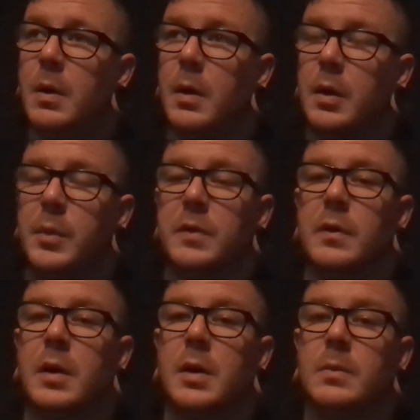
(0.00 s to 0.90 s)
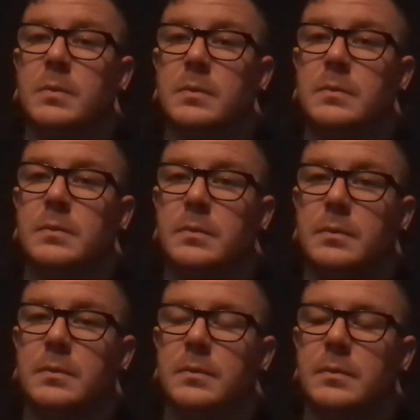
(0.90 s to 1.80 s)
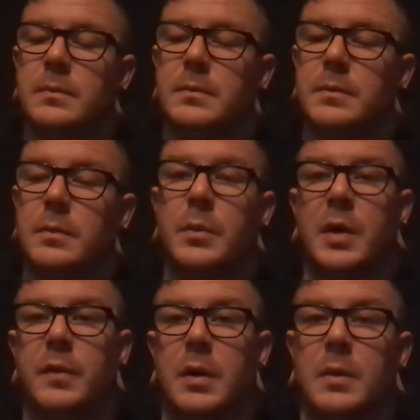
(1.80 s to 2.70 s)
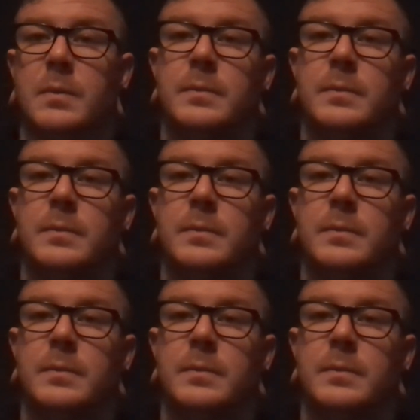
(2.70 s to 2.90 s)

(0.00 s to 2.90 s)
And it means a lot. Bye for now.